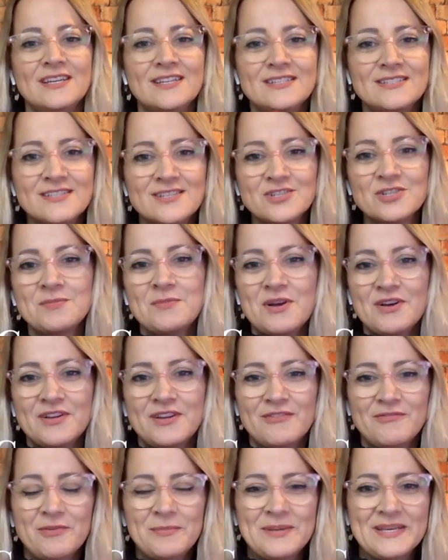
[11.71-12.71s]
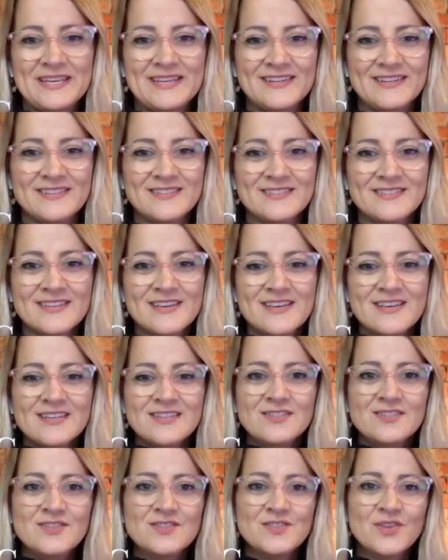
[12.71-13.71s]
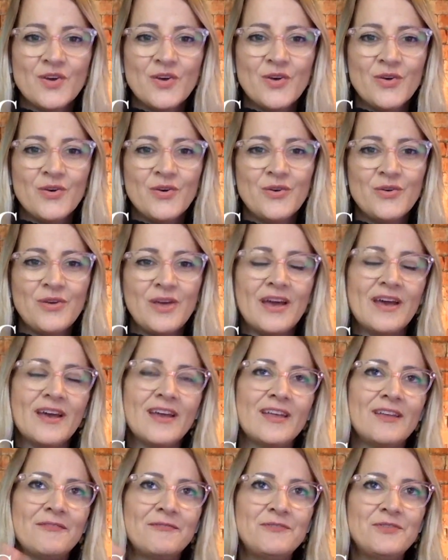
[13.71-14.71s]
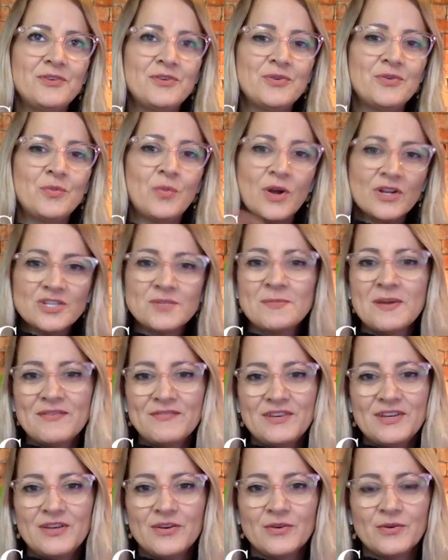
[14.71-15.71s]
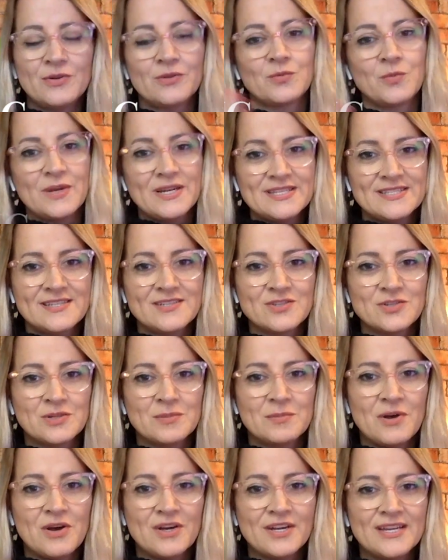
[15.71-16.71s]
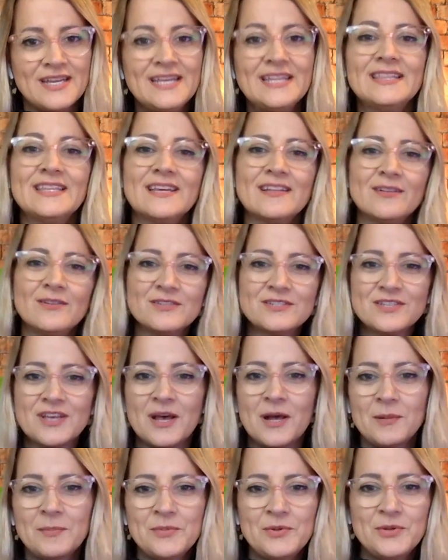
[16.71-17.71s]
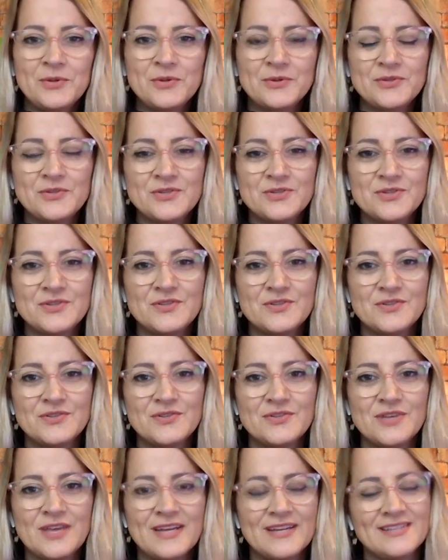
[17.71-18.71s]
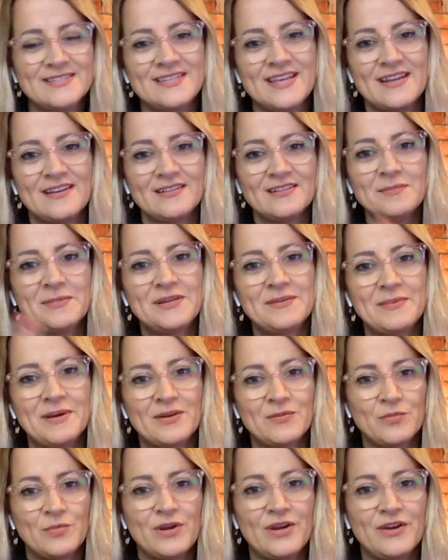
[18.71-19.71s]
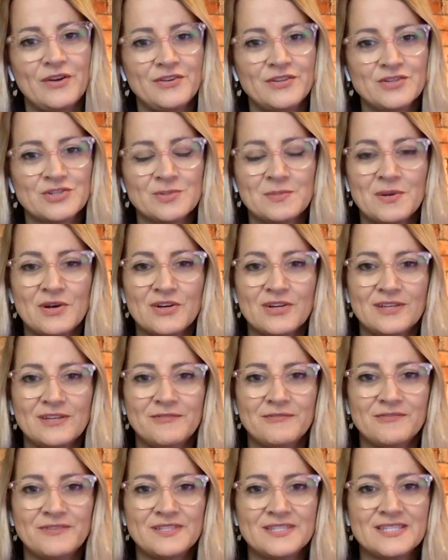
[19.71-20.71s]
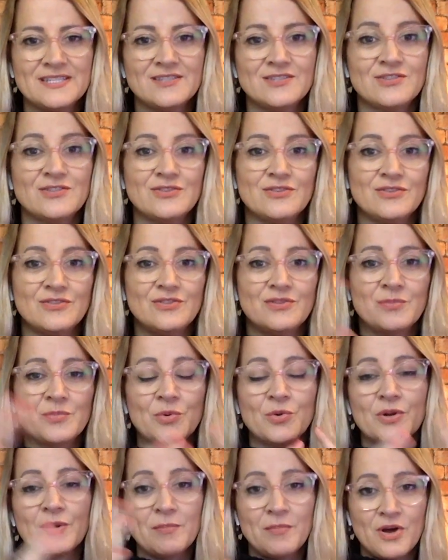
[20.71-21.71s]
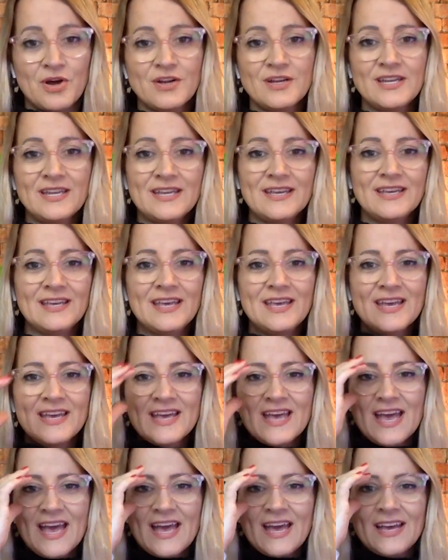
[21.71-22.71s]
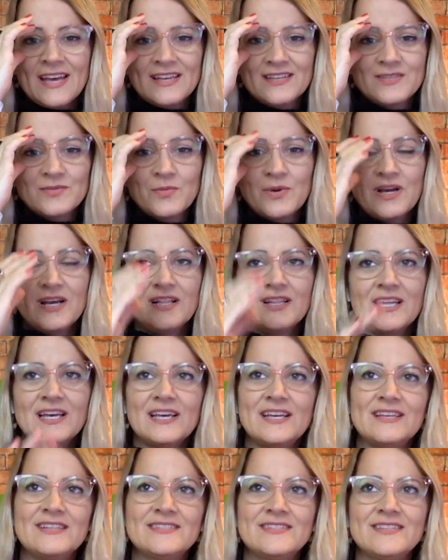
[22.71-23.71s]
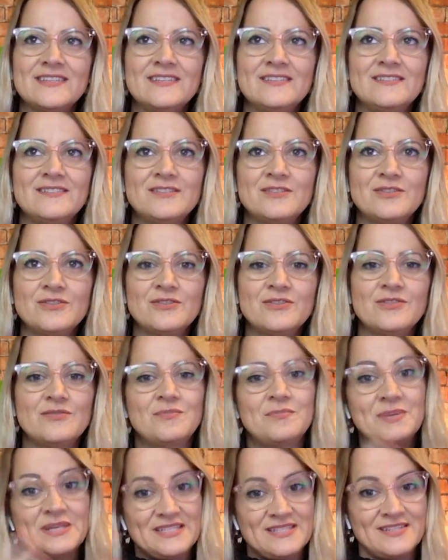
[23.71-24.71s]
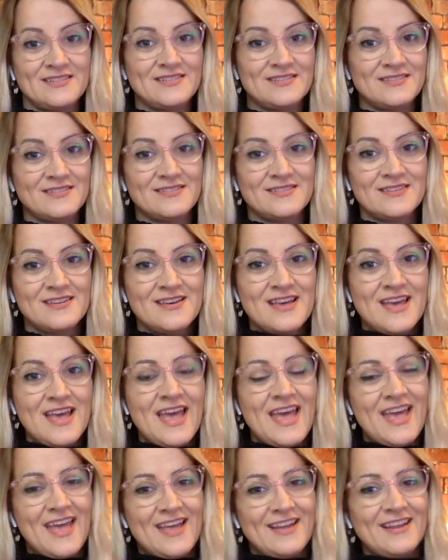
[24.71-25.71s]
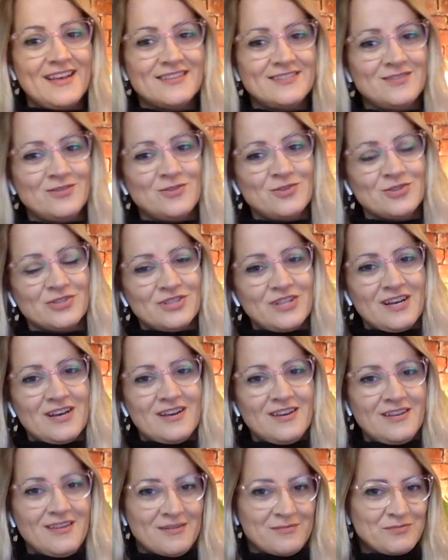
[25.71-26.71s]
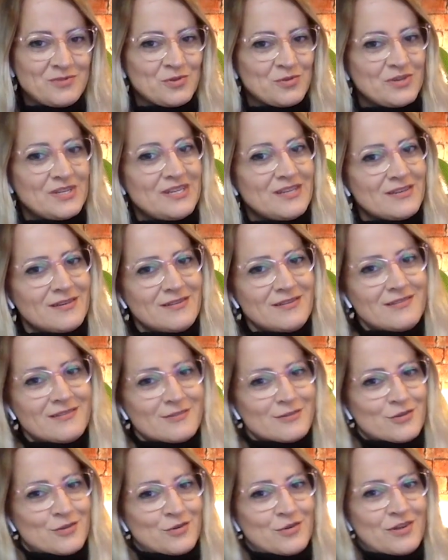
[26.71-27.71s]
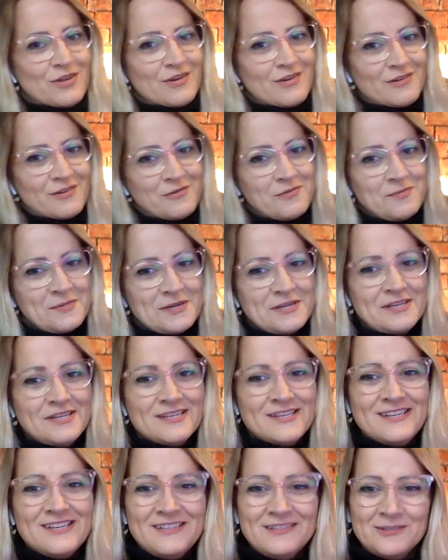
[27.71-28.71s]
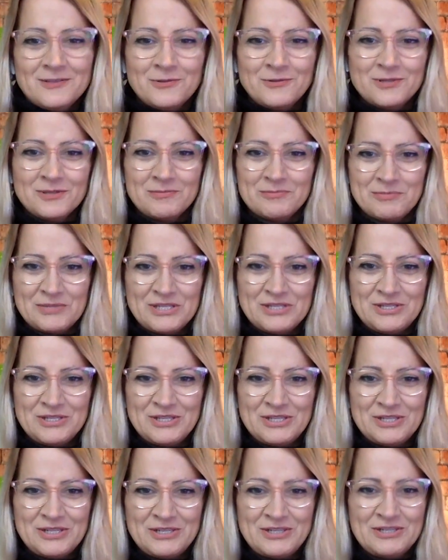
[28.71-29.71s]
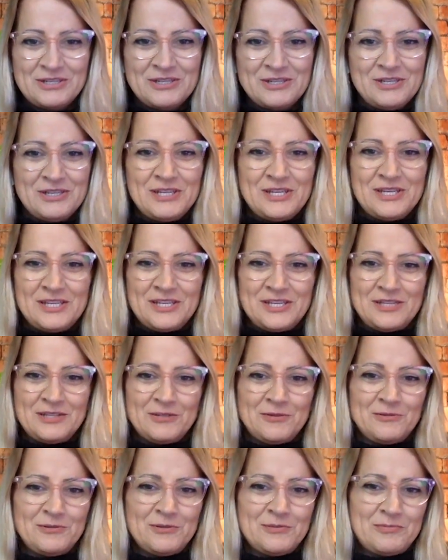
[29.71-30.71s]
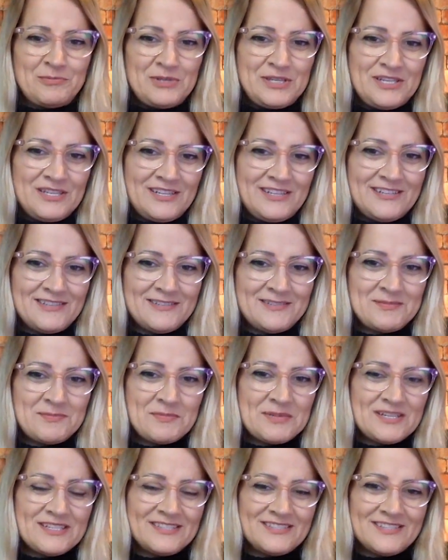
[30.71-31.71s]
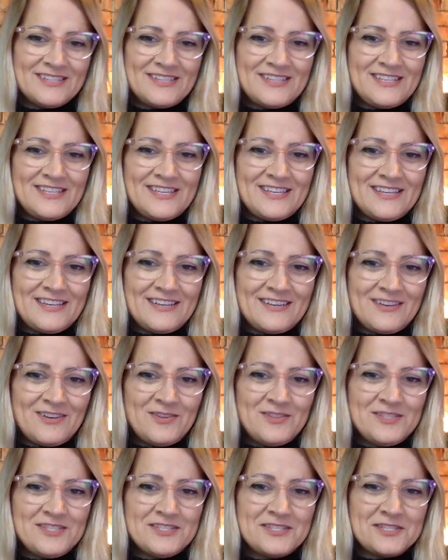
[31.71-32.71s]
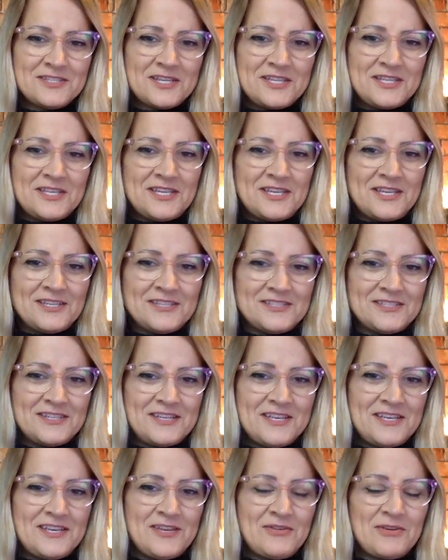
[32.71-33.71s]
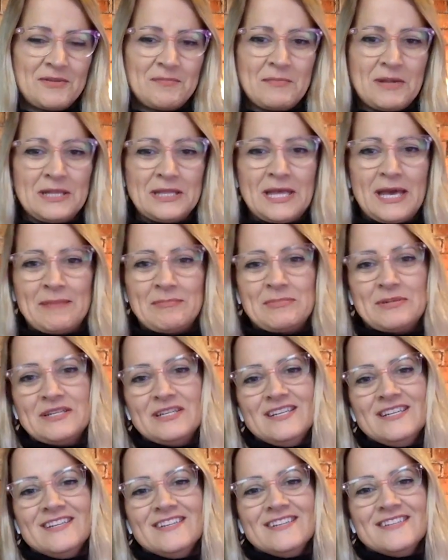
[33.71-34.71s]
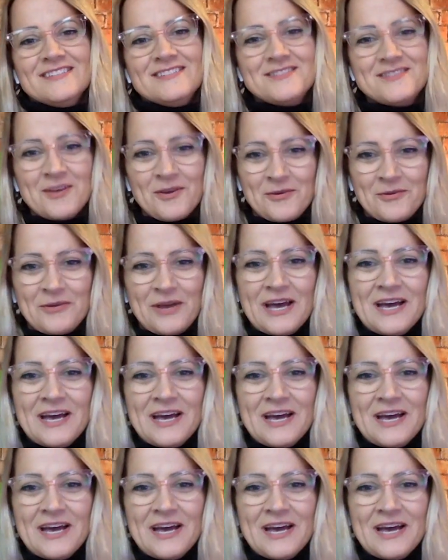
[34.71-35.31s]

digital marketing for beginners. So if you watch my video called What is Digital Marketing, that'll also help you to understand a little bit about where digital marketing fits into the broader marketing as well as into business. And as usual, I am joined in the studio by Lola Bean. And Lola Bean is my sidekick, constant sidekick, sitting here at my lap. So